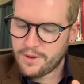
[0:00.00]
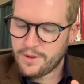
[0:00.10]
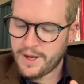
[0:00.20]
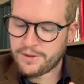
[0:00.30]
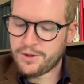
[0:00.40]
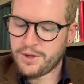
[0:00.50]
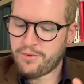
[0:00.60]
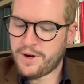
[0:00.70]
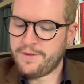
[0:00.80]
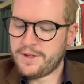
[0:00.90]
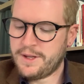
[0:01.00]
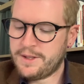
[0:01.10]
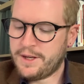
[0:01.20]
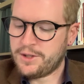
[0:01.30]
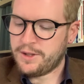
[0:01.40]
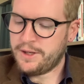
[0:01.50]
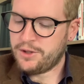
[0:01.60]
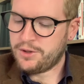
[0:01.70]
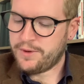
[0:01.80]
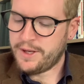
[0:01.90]
she privatized national
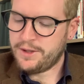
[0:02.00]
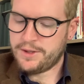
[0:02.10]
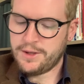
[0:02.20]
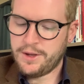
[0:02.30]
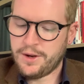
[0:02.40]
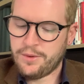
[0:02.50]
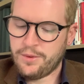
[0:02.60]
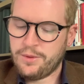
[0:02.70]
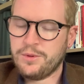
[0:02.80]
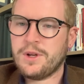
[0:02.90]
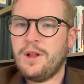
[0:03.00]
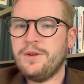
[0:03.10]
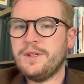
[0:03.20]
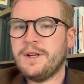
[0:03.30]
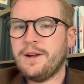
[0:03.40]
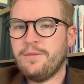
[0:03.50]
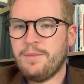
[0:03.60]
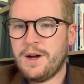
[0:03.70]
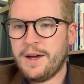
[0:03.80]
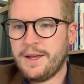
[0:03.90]
industries. There was closing down of
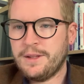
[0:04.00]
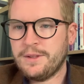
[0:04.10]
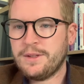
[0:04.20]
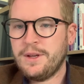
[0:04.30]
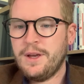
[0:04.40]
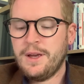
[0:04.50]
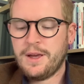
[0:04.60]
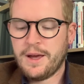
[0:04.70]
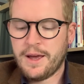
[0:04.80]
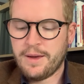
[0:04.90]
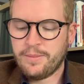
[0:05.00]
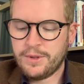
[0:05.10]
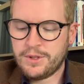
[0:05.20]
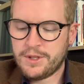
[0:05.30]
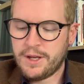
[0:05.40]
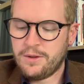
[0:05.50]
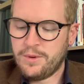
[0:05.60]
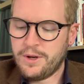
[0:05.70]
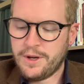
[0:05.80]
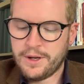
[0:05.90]
mines,
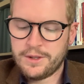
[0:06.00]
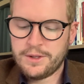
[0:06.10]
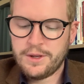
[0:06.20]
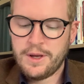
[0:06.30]
steelworks.